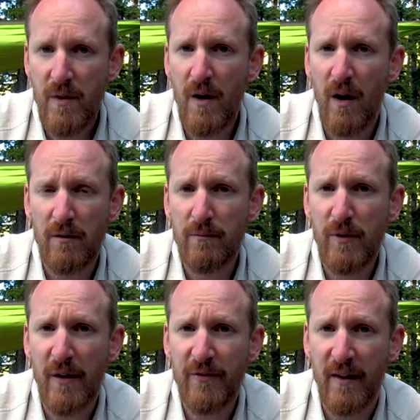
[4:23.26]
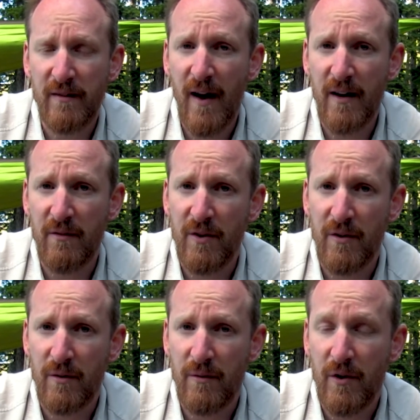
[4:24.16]
left-hand side of
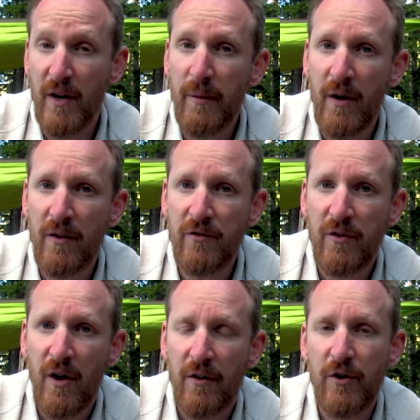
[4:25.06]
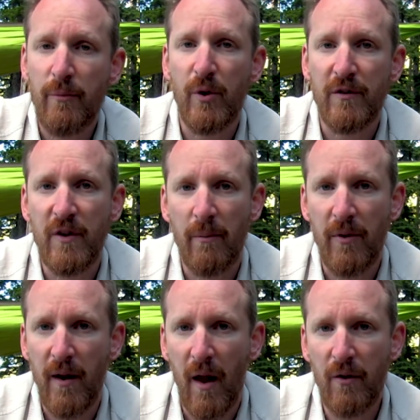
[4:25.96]
your image, you put
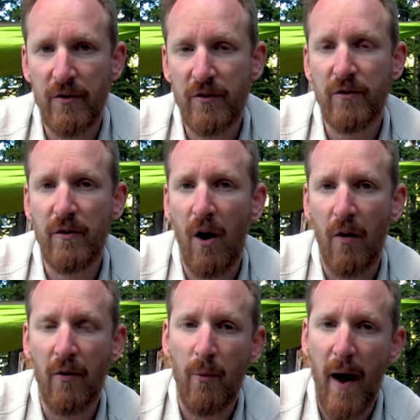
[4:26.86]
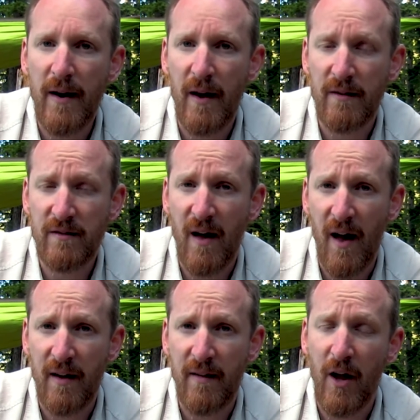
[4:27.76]
something else on the right-hand
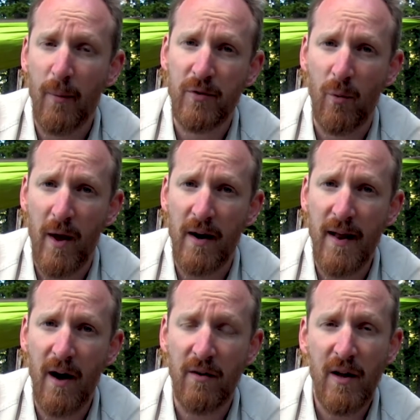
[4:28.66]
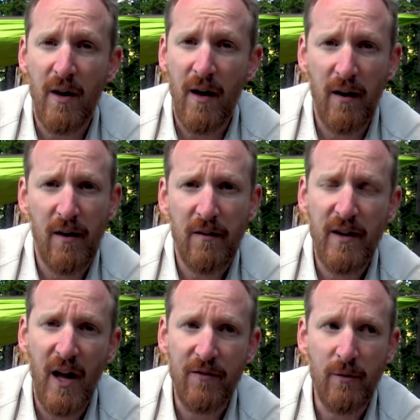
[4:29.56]
side that helps to weight it out. And it
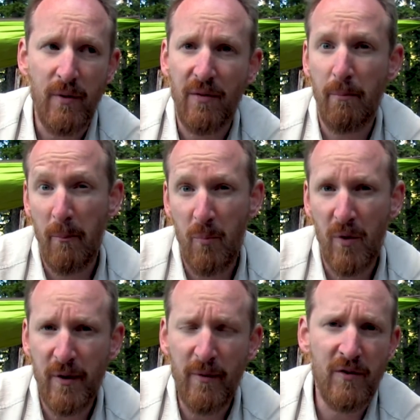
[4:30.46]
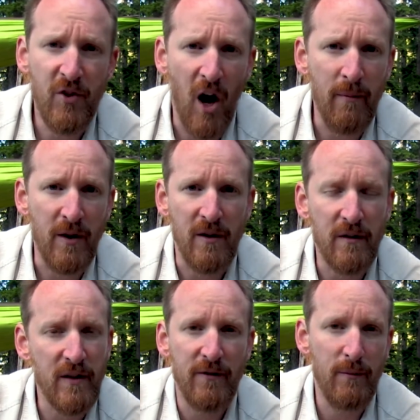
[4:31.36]
doesn't have to be something dominant,
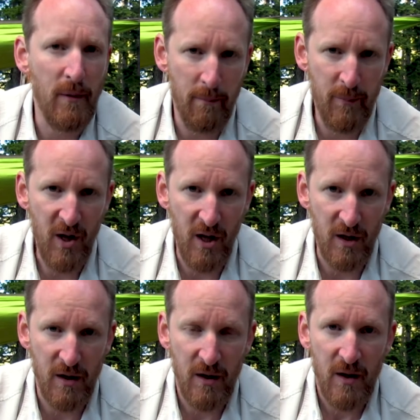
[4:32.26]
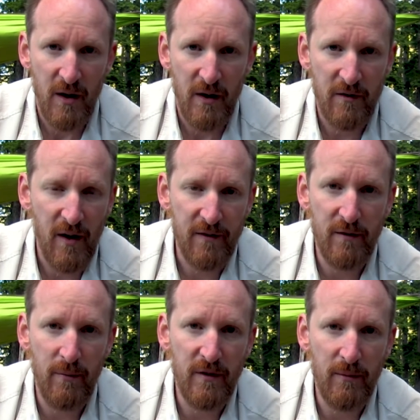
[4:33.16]
doesn't have to be big. It just has
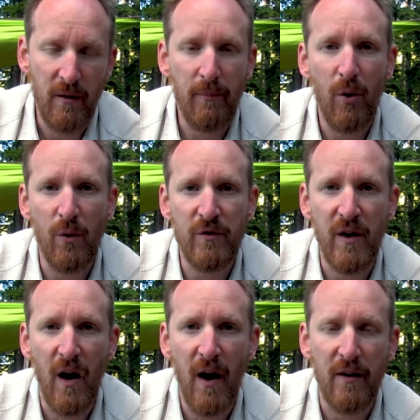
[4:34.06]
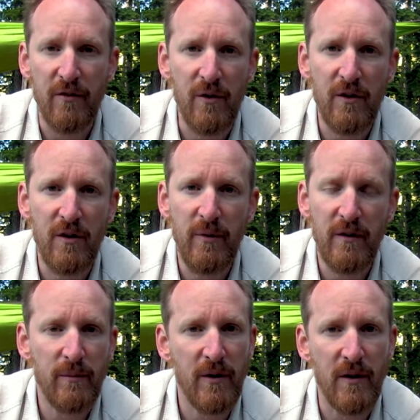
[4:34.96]
to be something that pulls the eye. So it could be
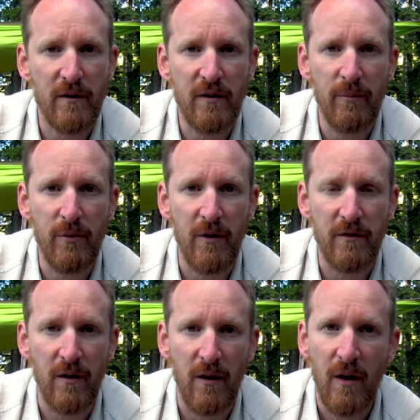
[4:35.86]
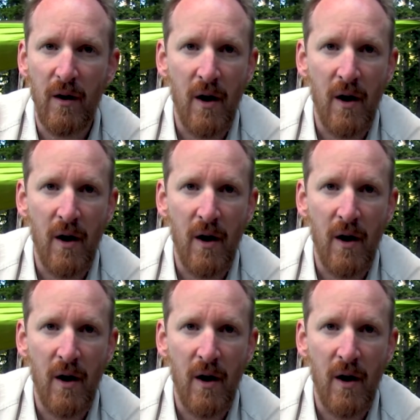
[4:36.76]
something as simple as a